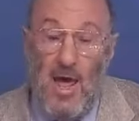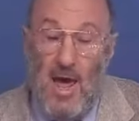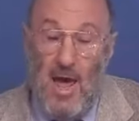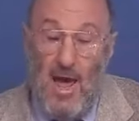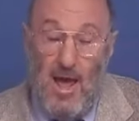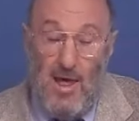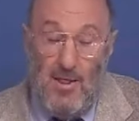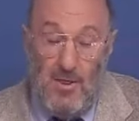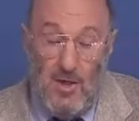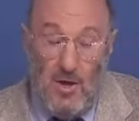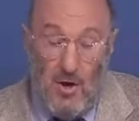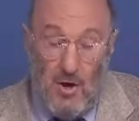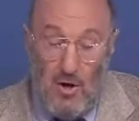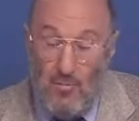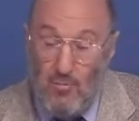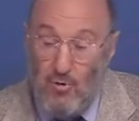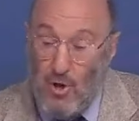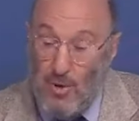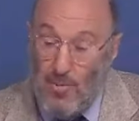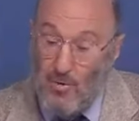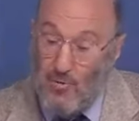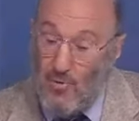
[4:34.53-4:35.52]
And the
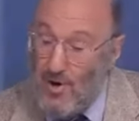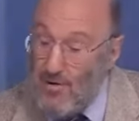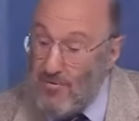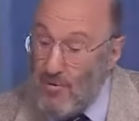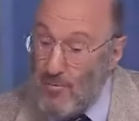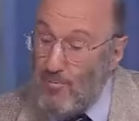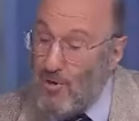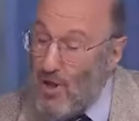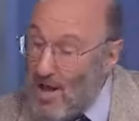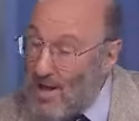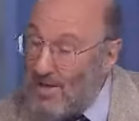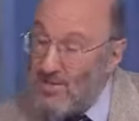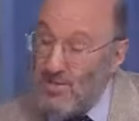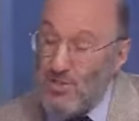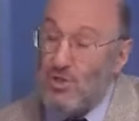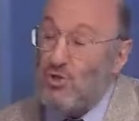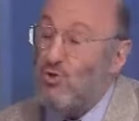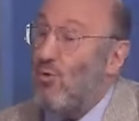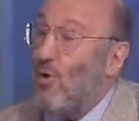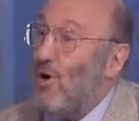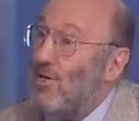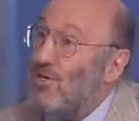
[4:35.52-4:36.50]
unemployment rate for blacks
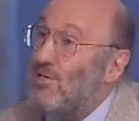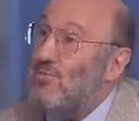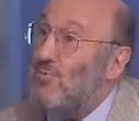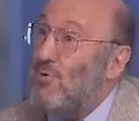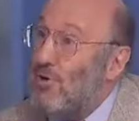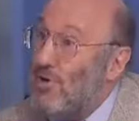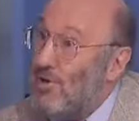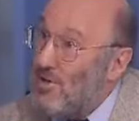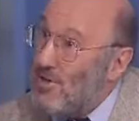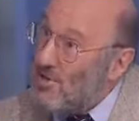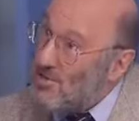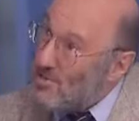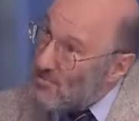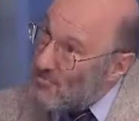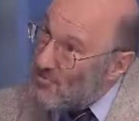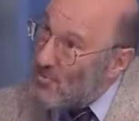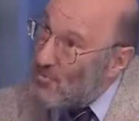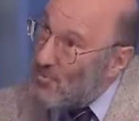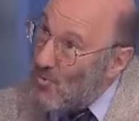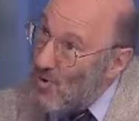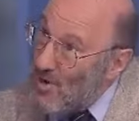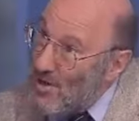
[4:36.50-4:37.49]
is twice what it is
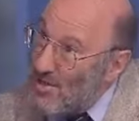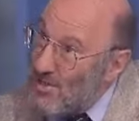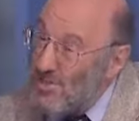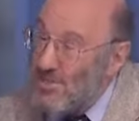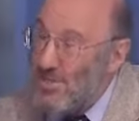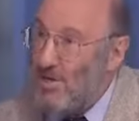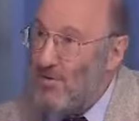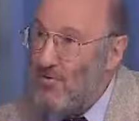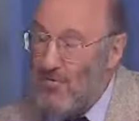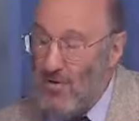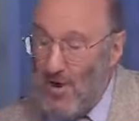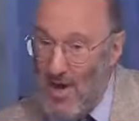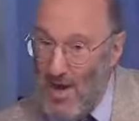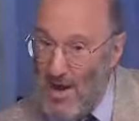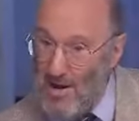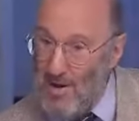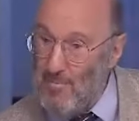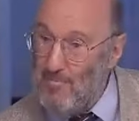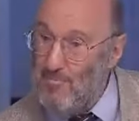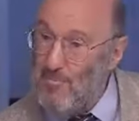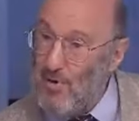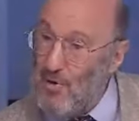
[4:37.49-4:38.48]
for whites. And if you
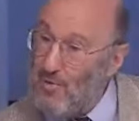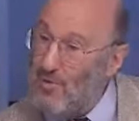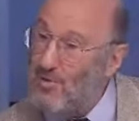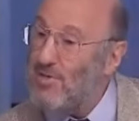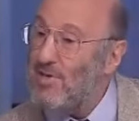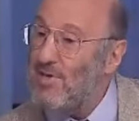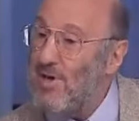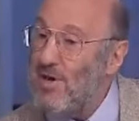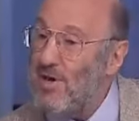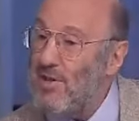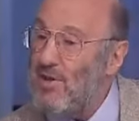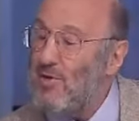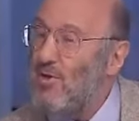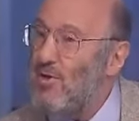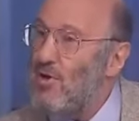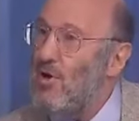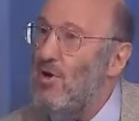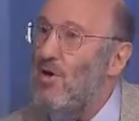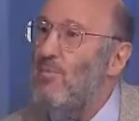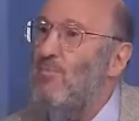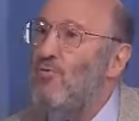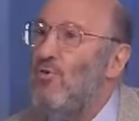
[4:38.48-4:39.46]
added both together,
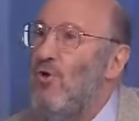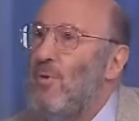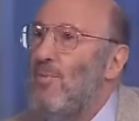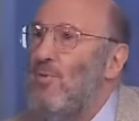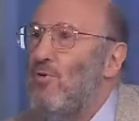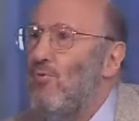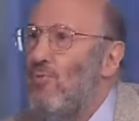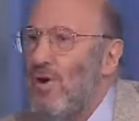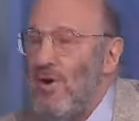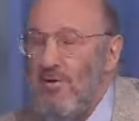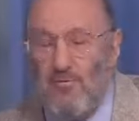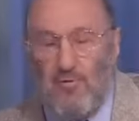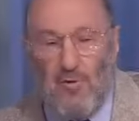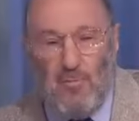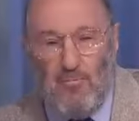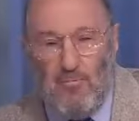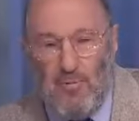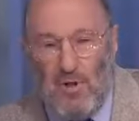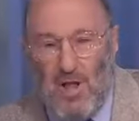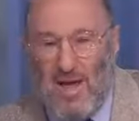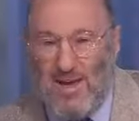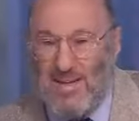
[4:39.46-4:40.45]
the unemployment rate for
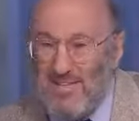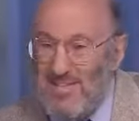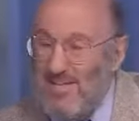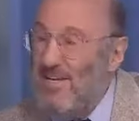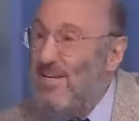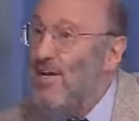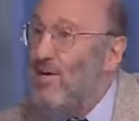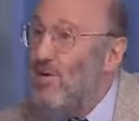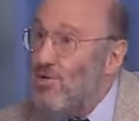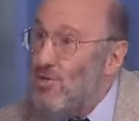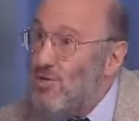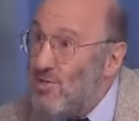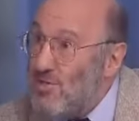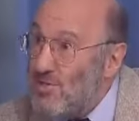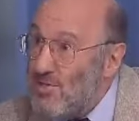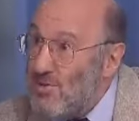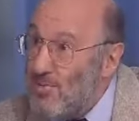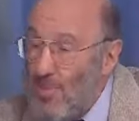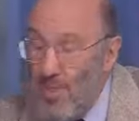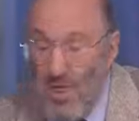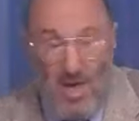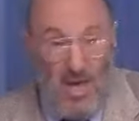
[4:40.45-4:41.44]
black
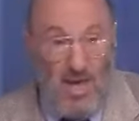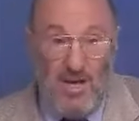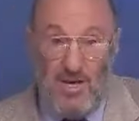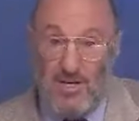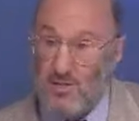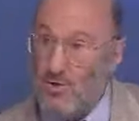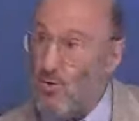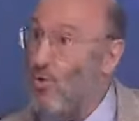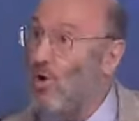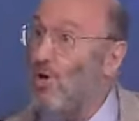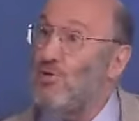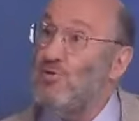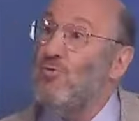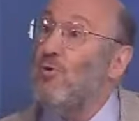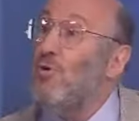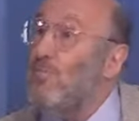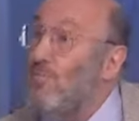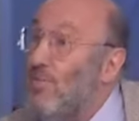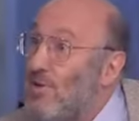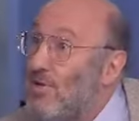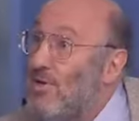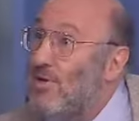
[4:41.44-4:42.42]
teenagers is
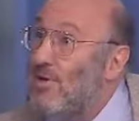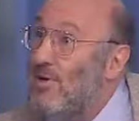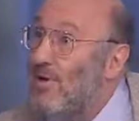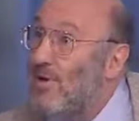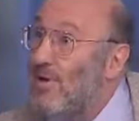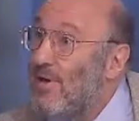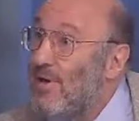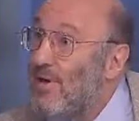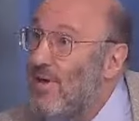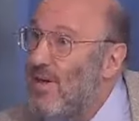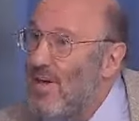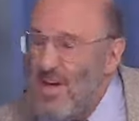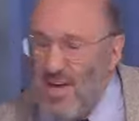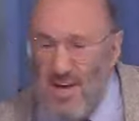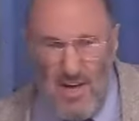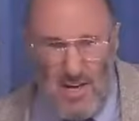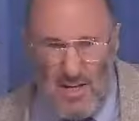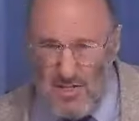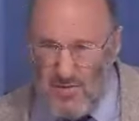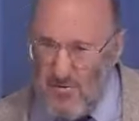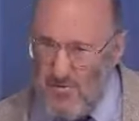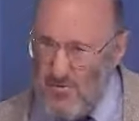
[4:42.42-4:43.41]
quadruple. Mm.
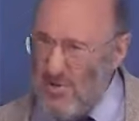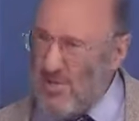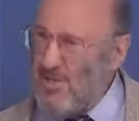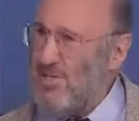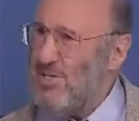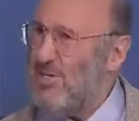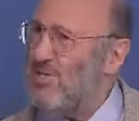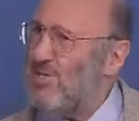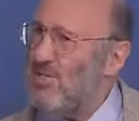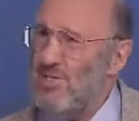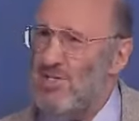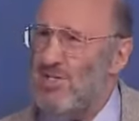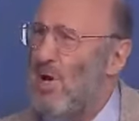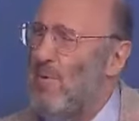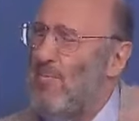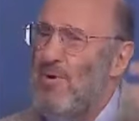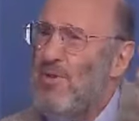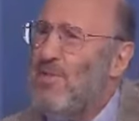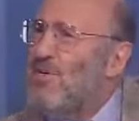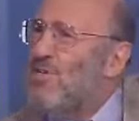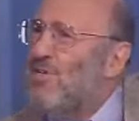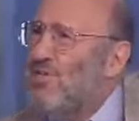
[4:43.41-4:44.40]
It's vicious. It's
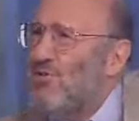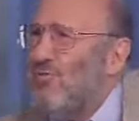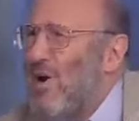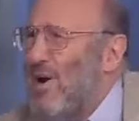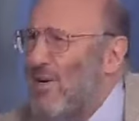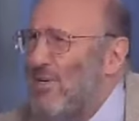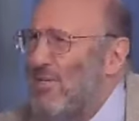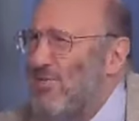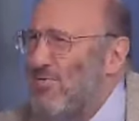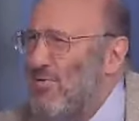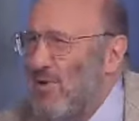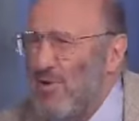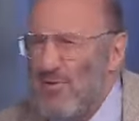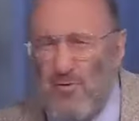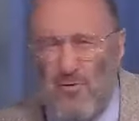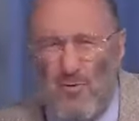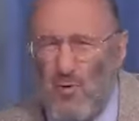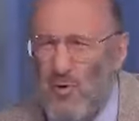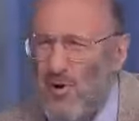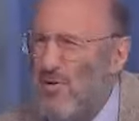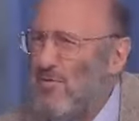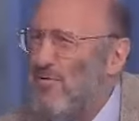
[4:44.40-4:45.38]
up in the stratosphere,
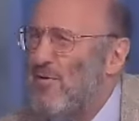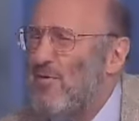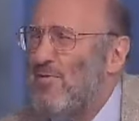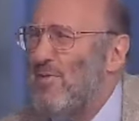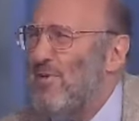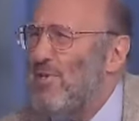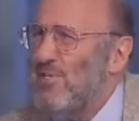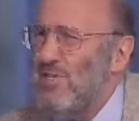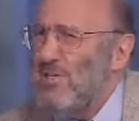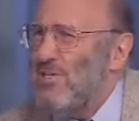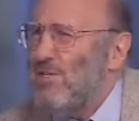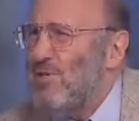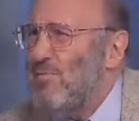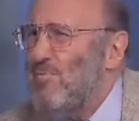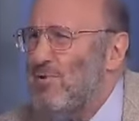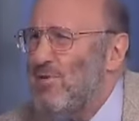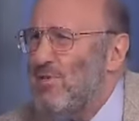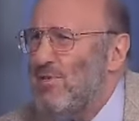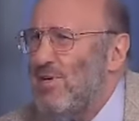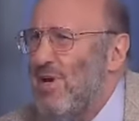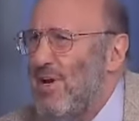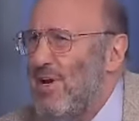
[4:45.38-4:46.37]
40, 50, 60
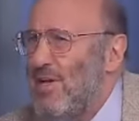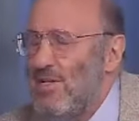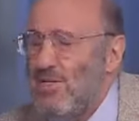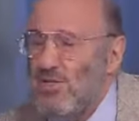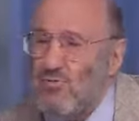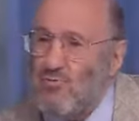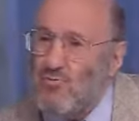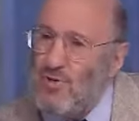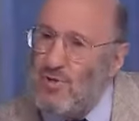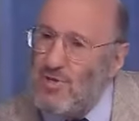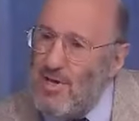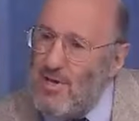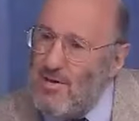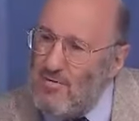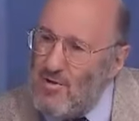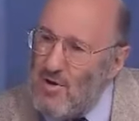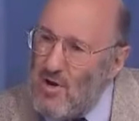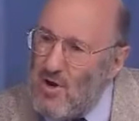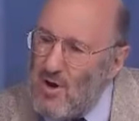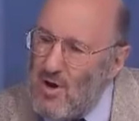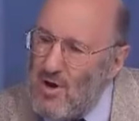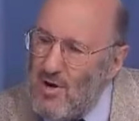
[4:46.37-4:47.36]
percent, and it's really
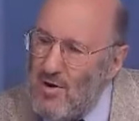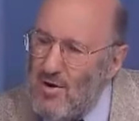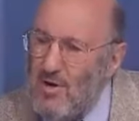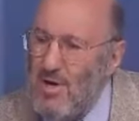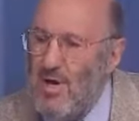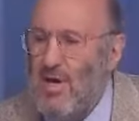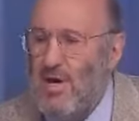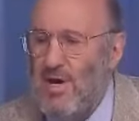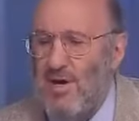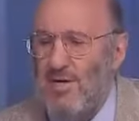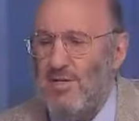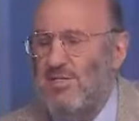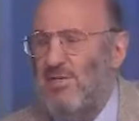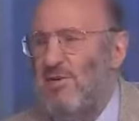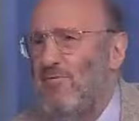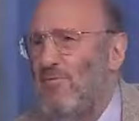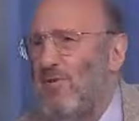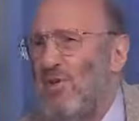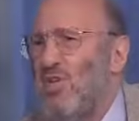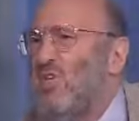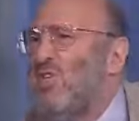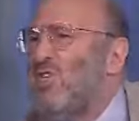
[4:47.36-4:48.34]
even higher,
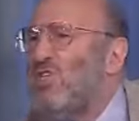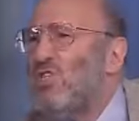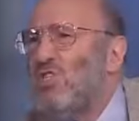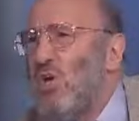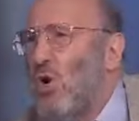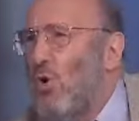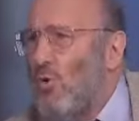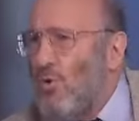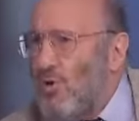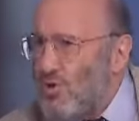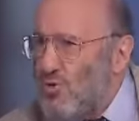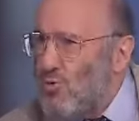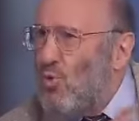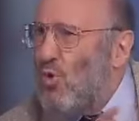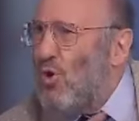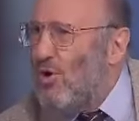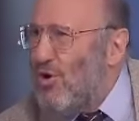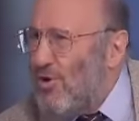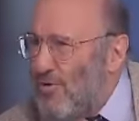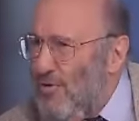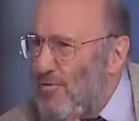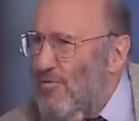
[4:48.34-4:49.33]
except for the discouraged
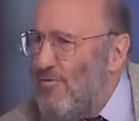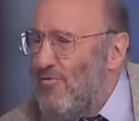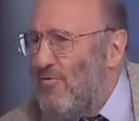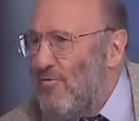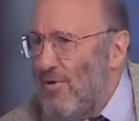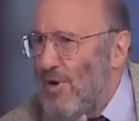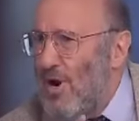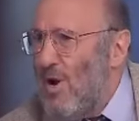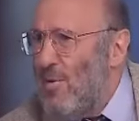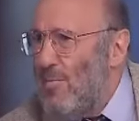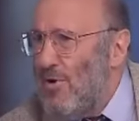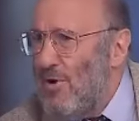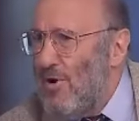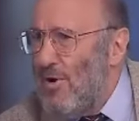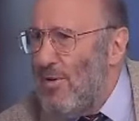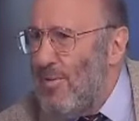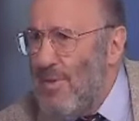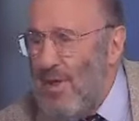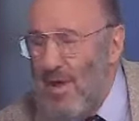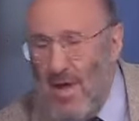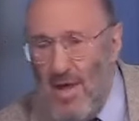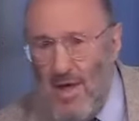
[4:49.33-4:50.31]
worker
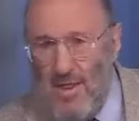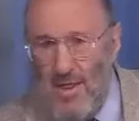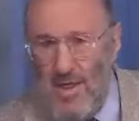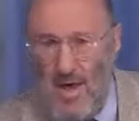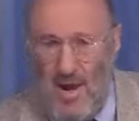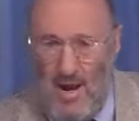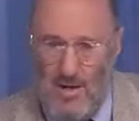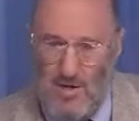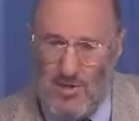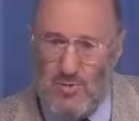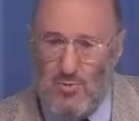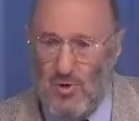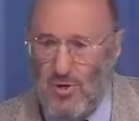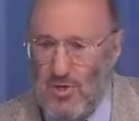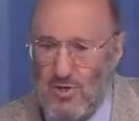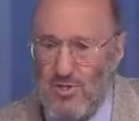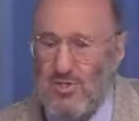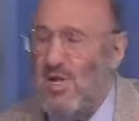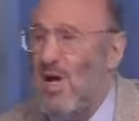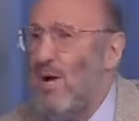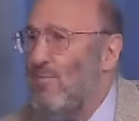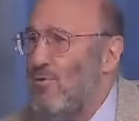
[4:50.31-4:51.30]
phenomenon. That is when
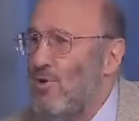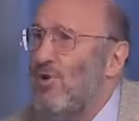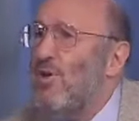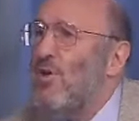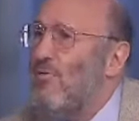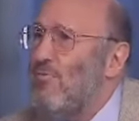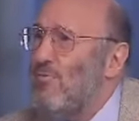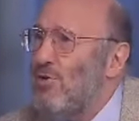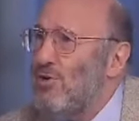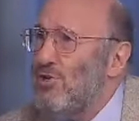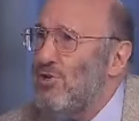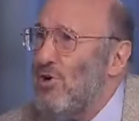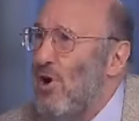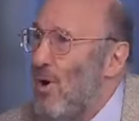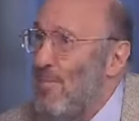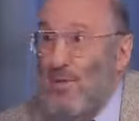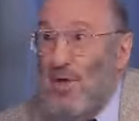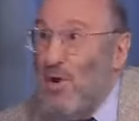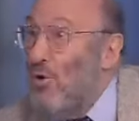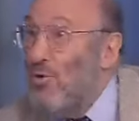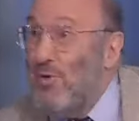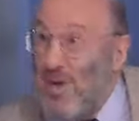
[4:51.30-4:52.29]
you stop looking for a
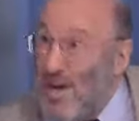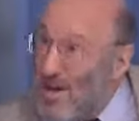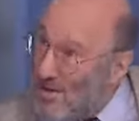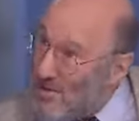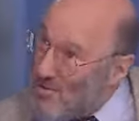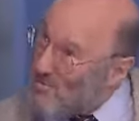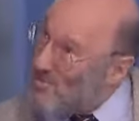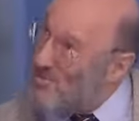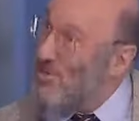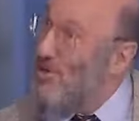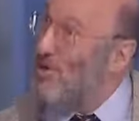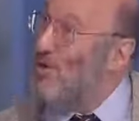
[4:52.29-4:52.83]
job, they don't count you as